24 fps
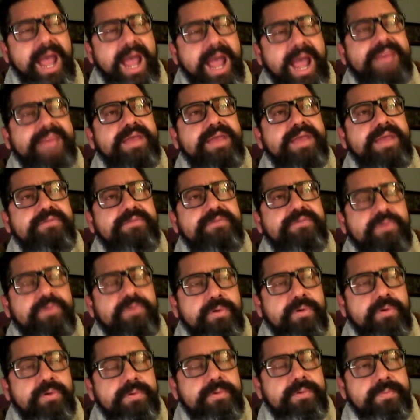And
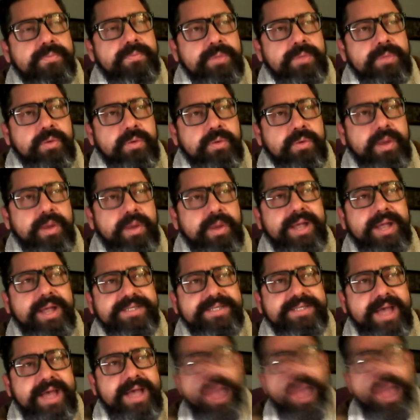therefore, when I
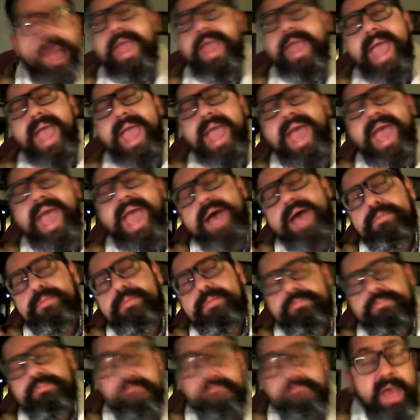say I
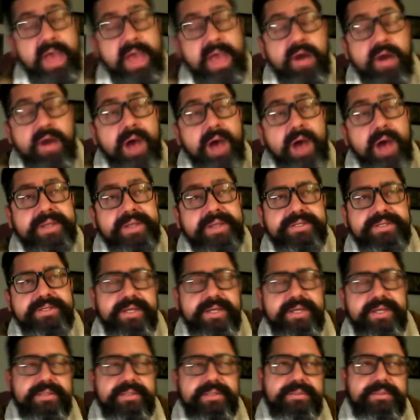am an
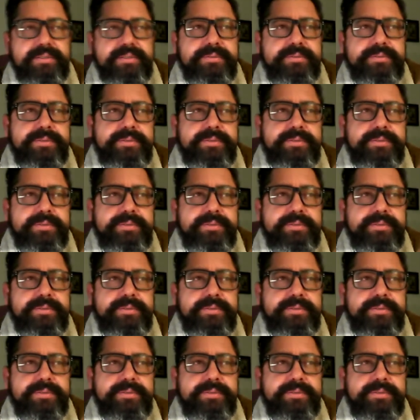architect,